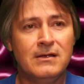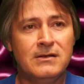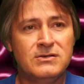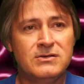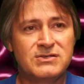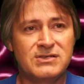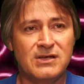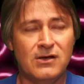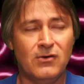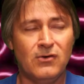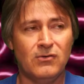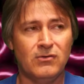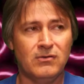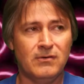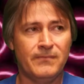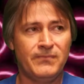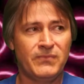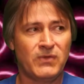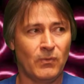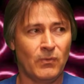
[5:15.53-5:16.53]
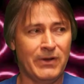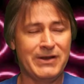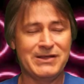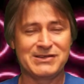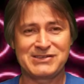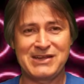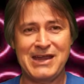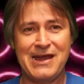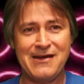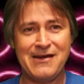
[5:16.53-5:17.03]
So what
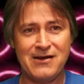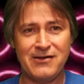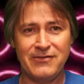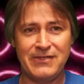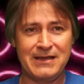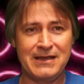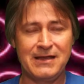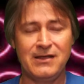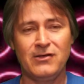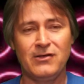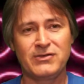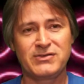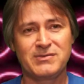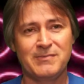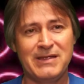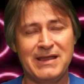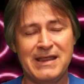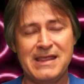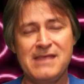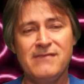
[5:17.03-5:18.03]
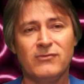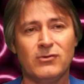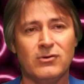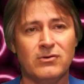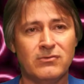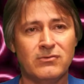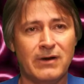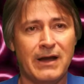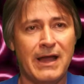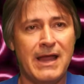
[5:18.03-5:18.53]
is scarier than the ultimate
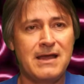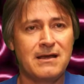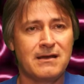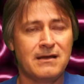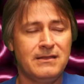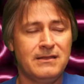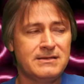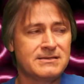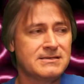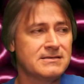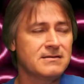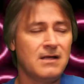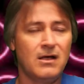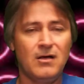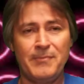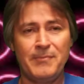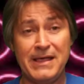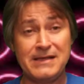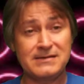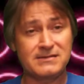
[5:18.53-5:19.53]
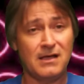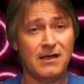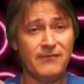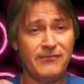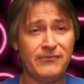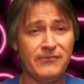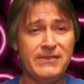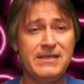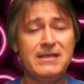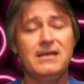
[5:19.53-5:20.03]
evil, right? And this is all based off
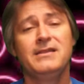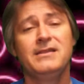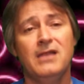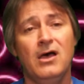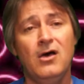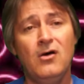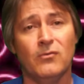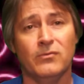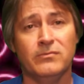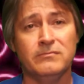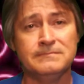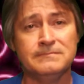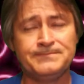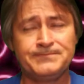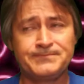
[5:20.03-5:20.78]
of the unknown.